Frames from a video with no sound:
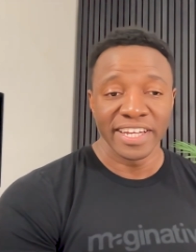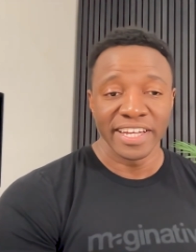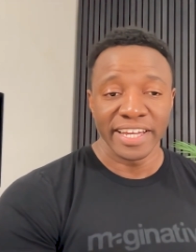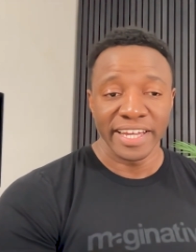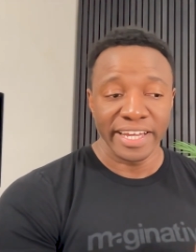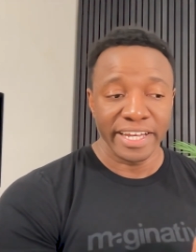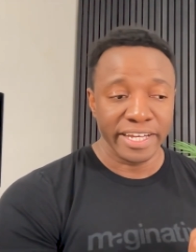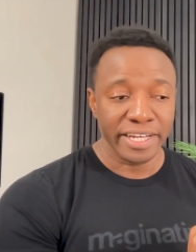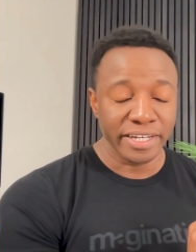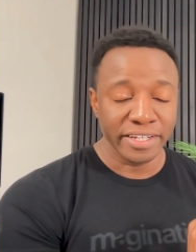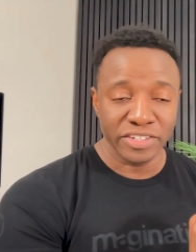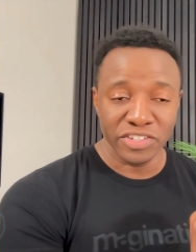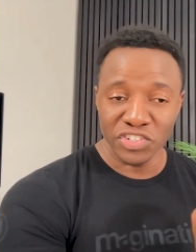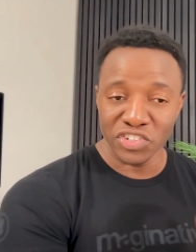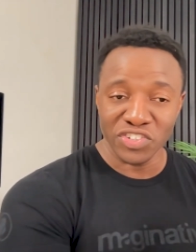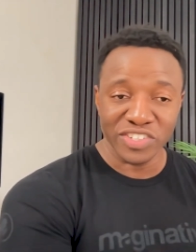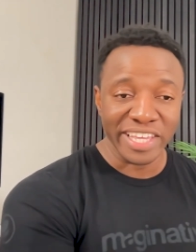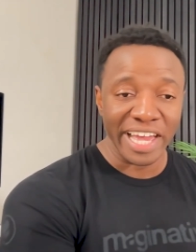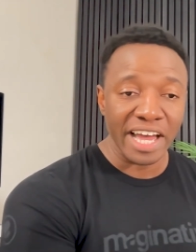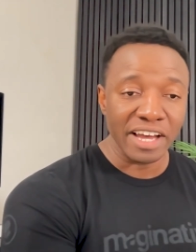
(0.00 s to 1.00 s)
uh,
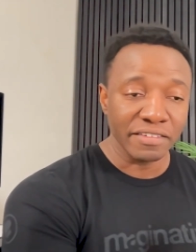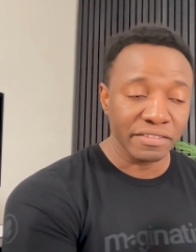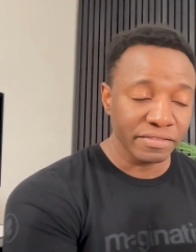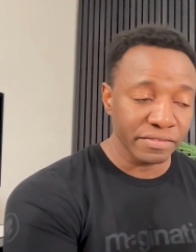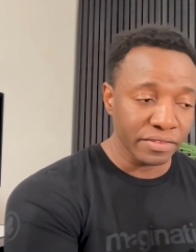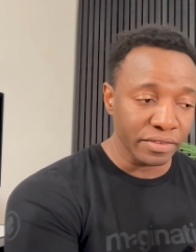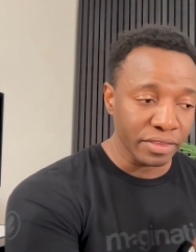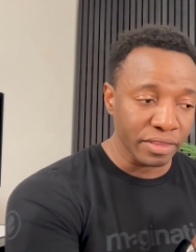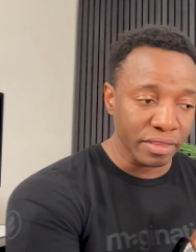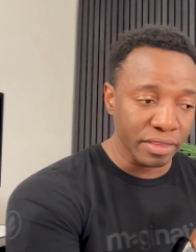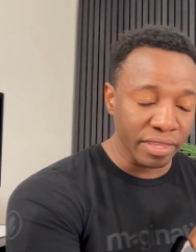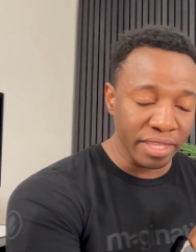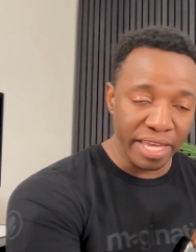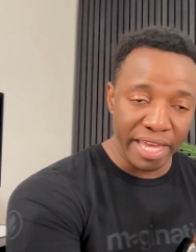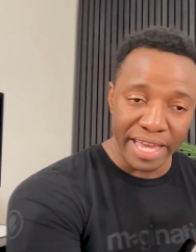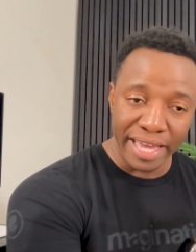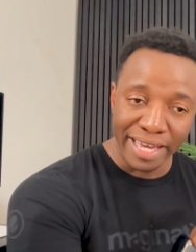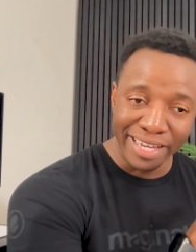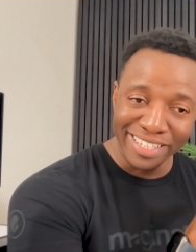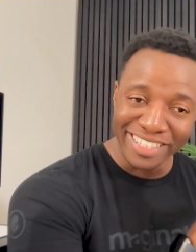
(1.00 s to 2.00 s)
just have
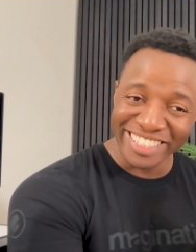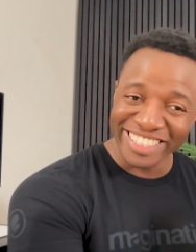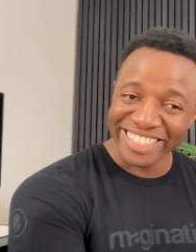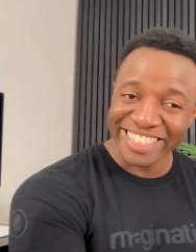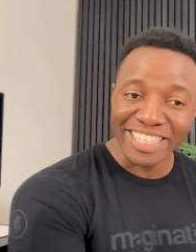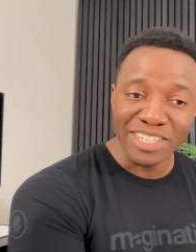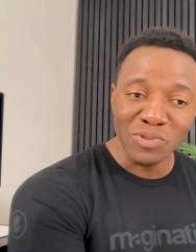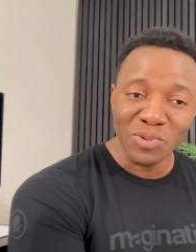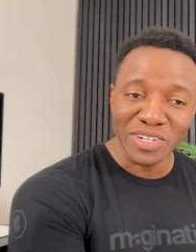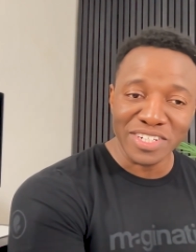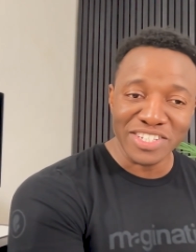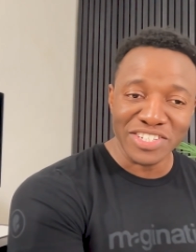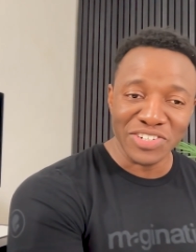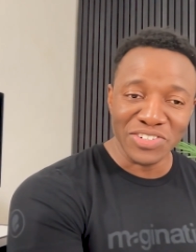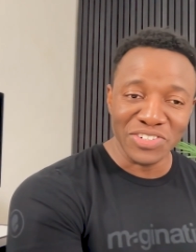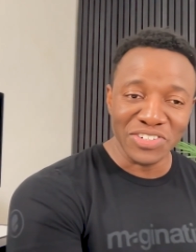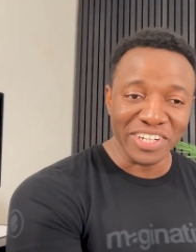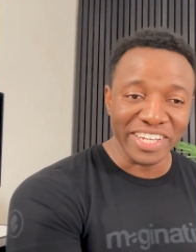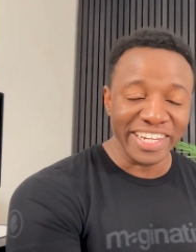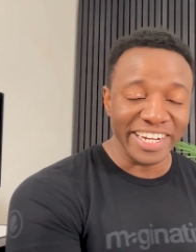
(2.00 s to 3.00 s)
the AI see what you're
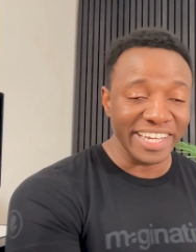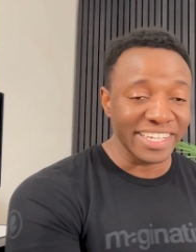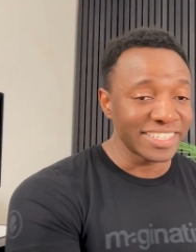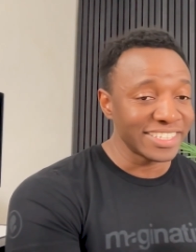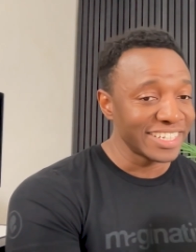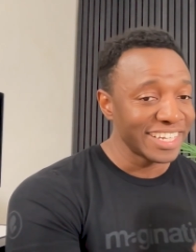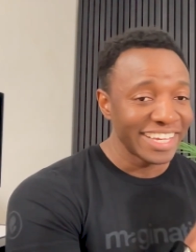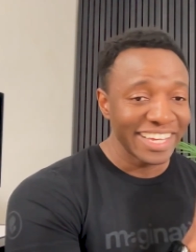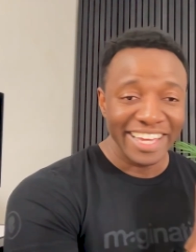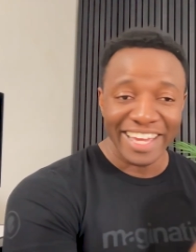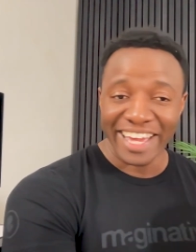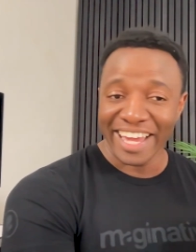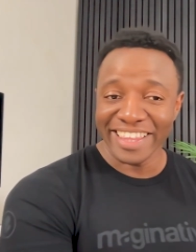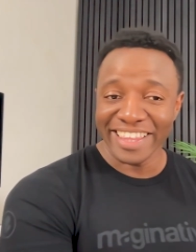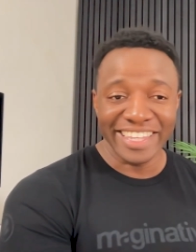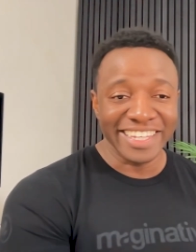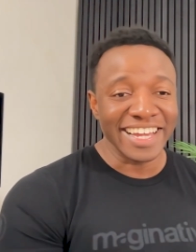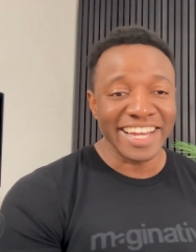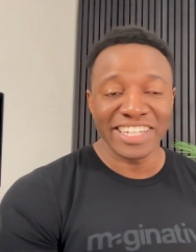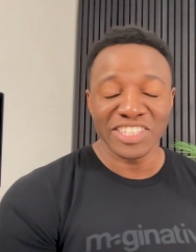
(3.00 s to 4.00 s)
looking at and
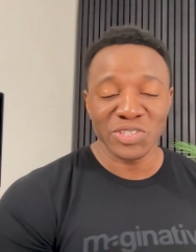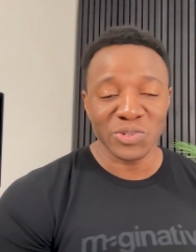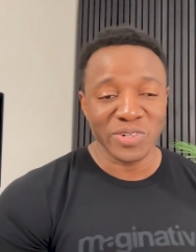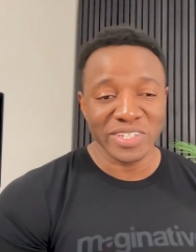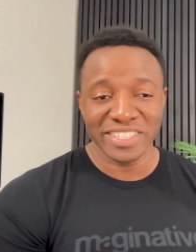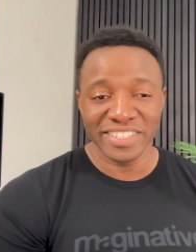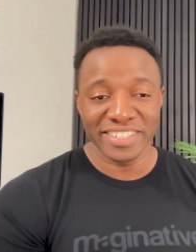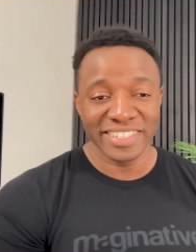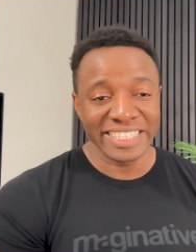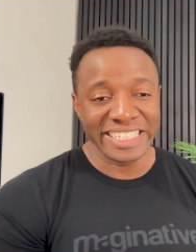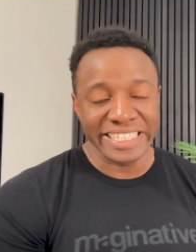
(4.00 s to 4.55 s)
then ask questions.